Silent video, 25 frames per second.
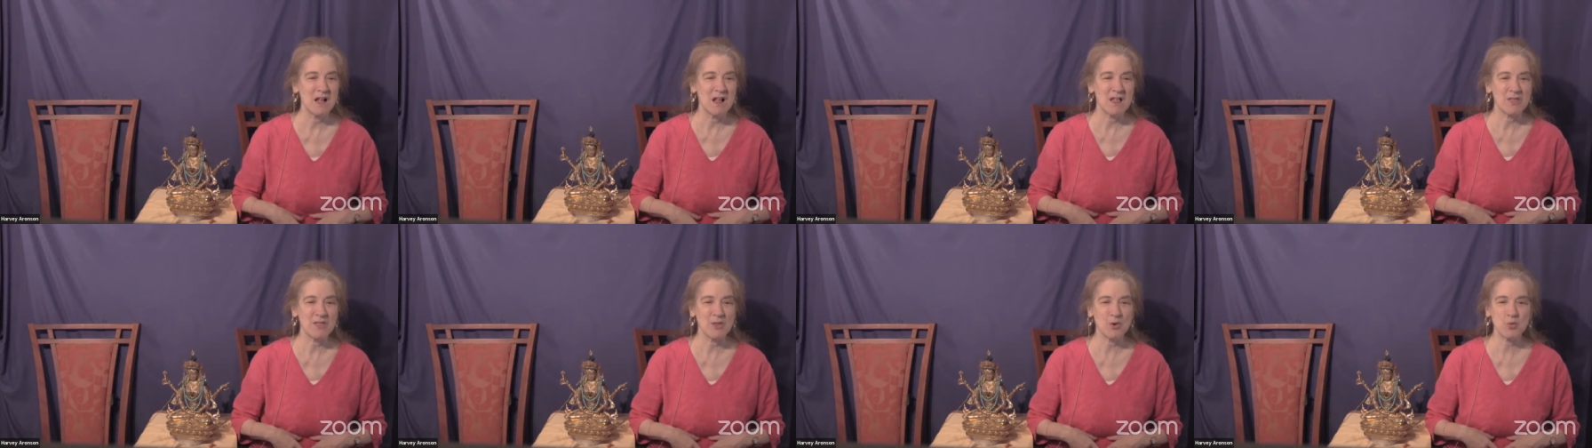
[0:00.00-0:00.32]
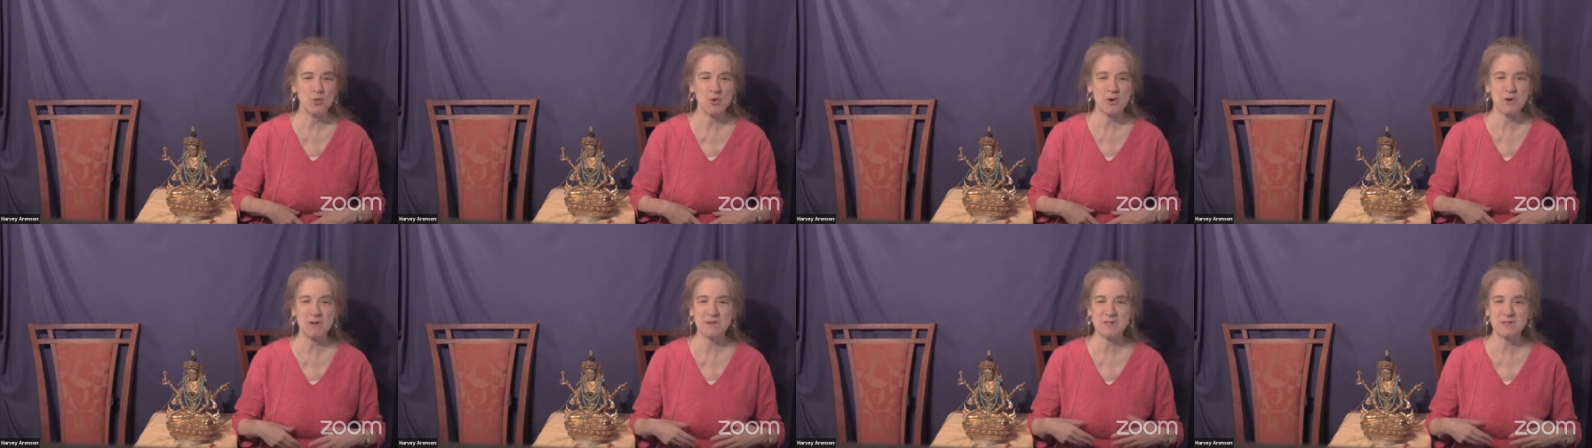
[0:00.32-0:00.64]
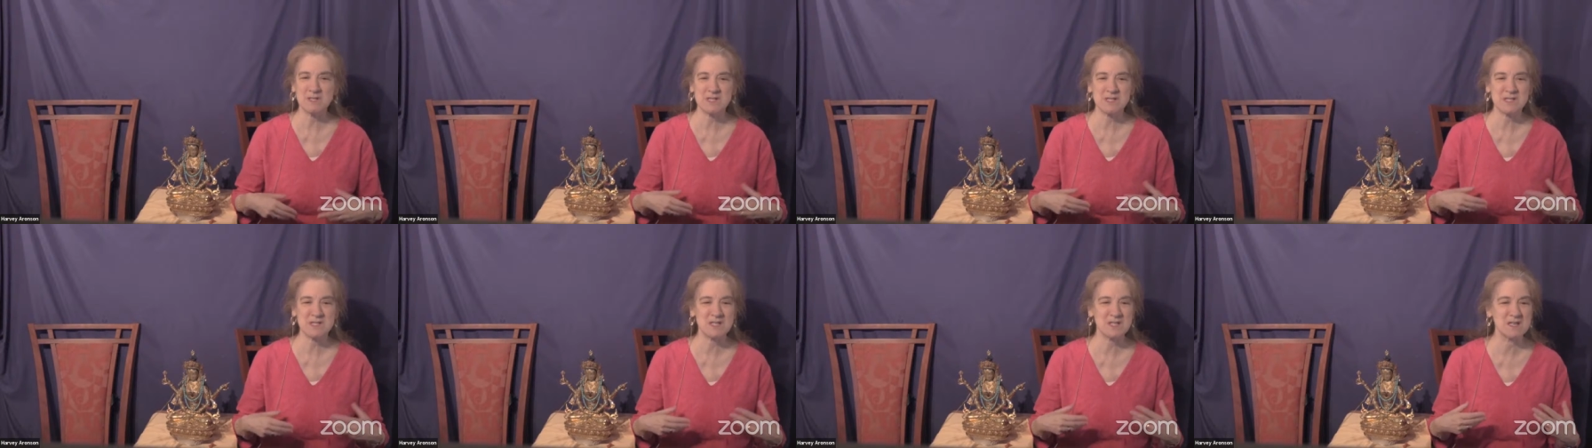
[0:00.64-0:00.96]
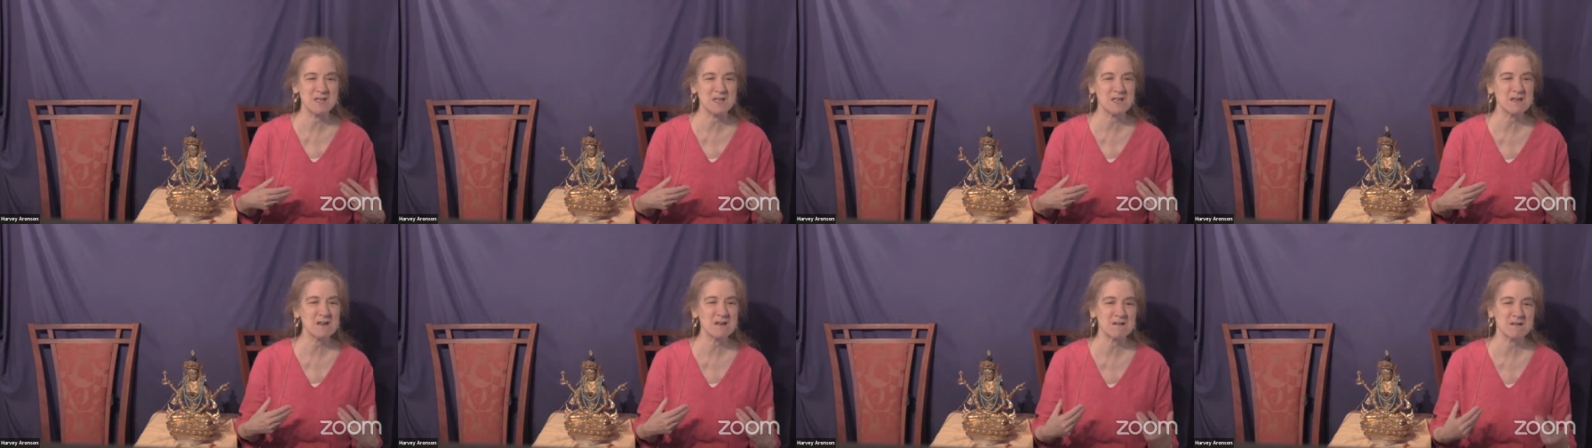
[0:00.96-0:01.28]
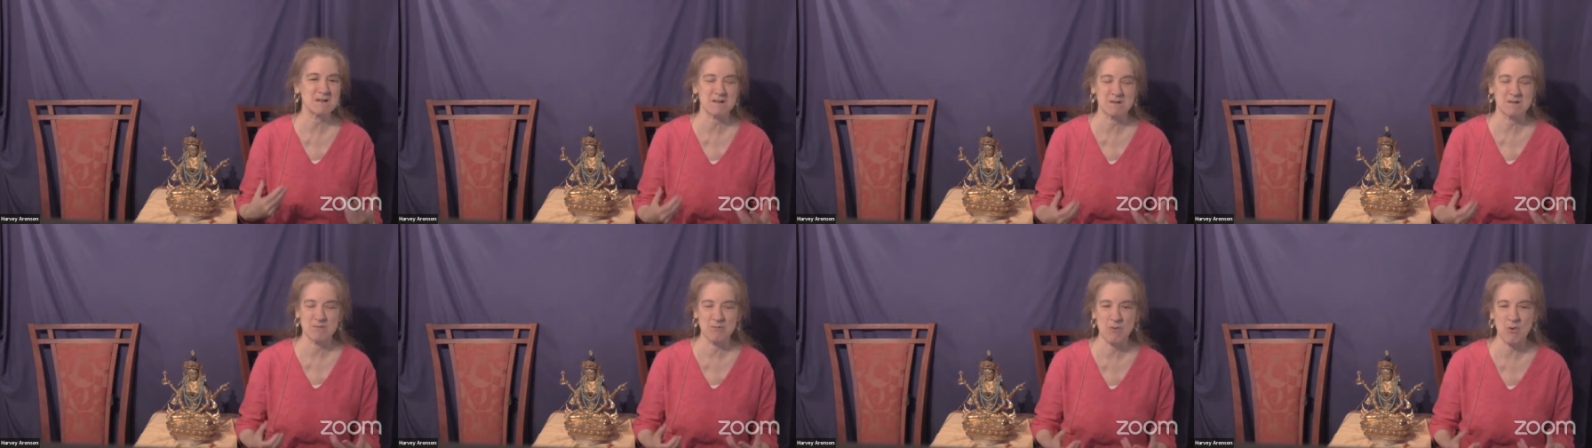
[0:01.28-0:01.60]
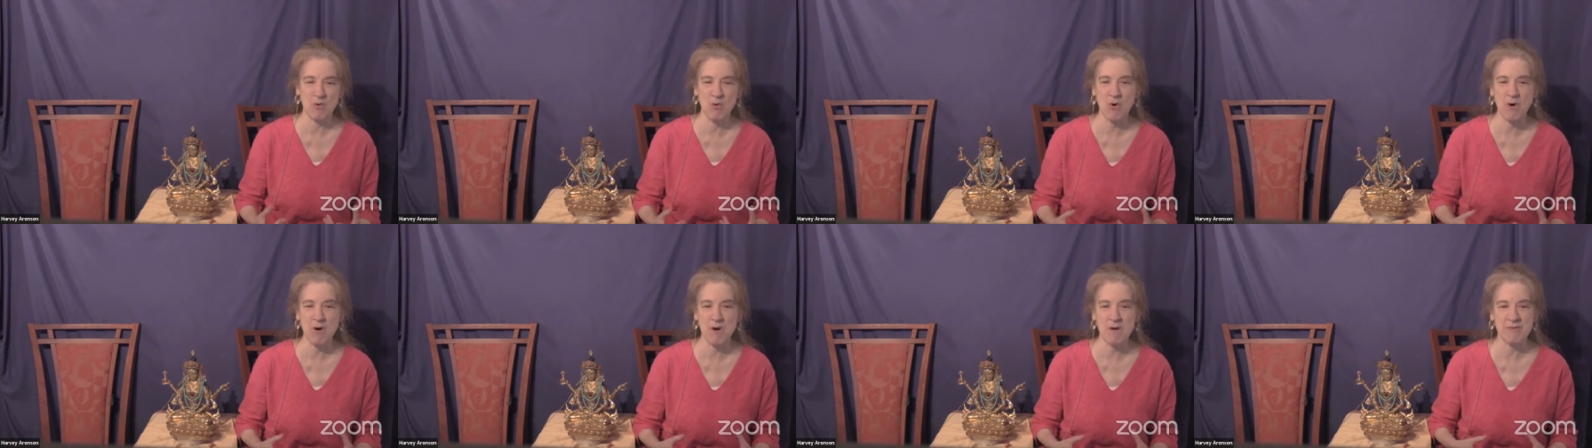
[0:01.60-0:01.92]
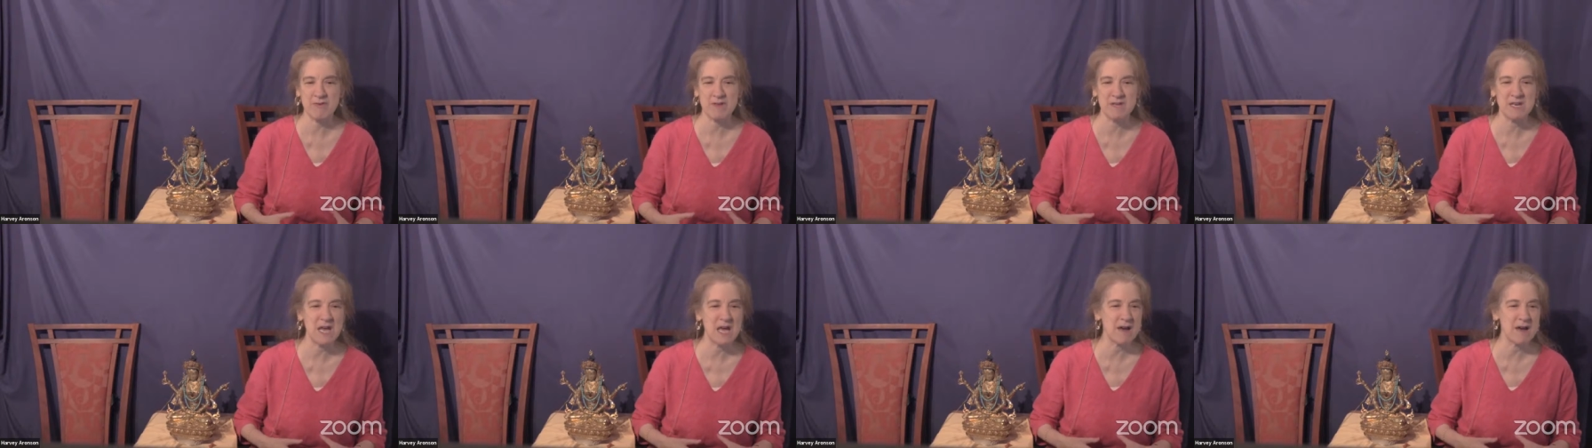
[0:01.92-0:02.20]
The world is geared more than